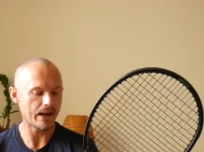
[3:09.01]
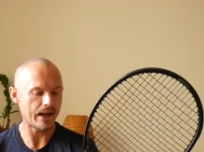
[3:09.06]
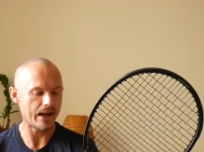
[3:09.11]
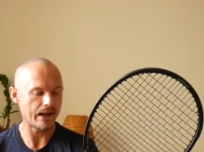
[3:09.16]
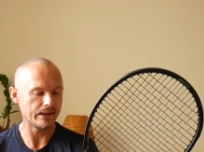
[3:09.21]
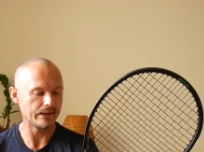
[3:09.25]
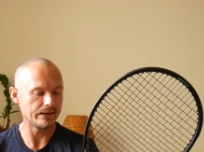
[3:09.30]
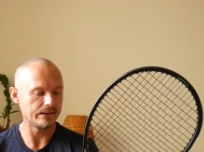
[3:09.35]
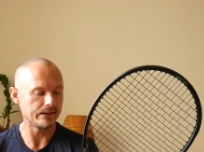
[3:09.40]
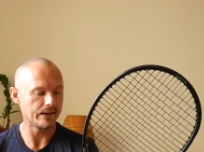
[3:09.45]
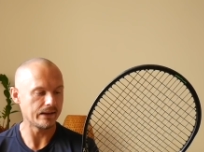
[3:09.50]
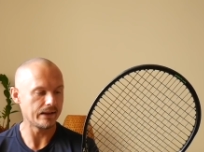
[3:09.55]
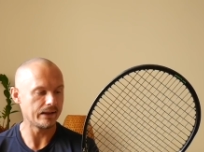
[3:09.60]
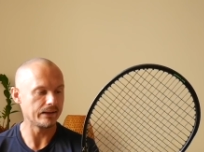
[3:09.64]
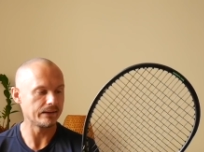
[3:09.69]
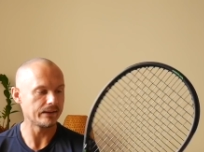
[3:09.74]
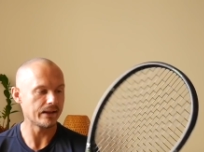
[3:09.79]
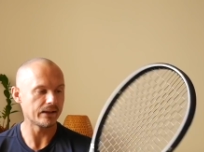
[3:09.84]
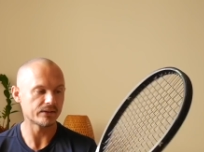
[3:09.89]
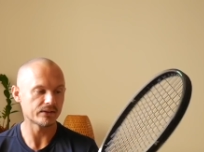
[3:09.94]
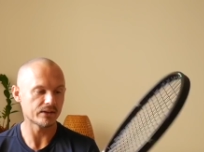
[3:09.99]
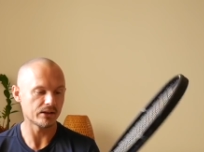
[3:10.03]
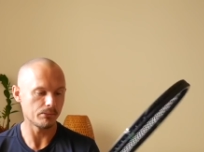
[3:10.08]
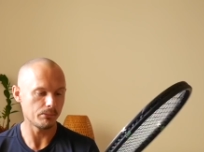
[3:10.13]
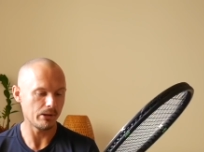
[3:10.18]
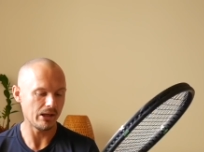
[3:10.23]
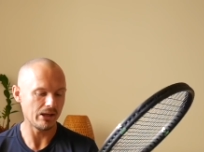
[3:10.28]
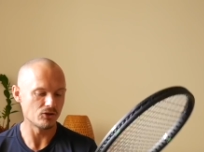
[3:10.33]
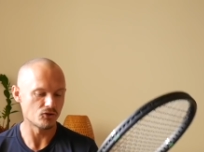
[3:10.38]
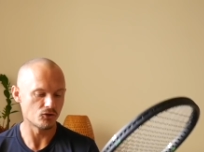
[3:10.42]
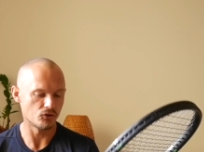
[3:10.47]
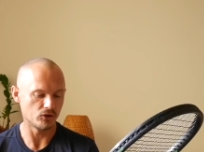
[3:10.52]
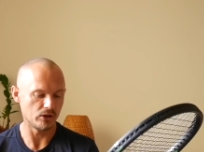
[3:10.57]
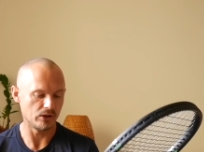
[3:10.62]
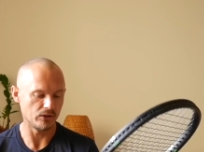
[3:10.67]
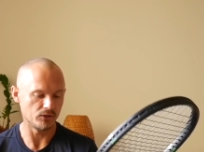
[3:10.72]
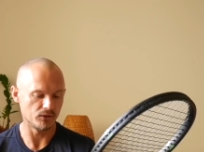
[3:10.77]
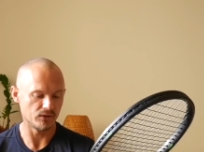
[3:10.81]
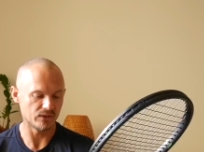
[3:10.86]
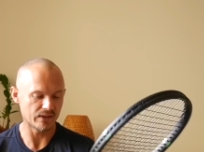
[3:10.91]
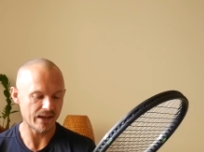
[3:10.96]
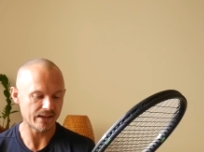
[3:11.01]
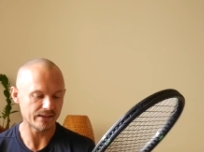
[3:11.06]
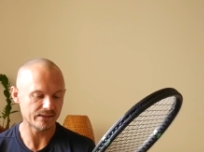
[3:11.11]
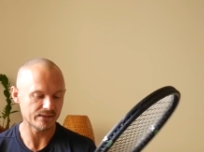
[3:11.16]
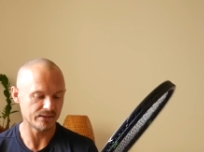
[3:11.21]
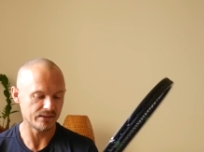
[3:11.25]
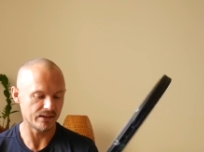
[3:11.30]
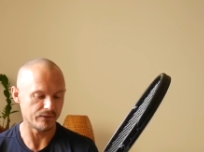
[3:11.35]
and that's going to be interesting to test.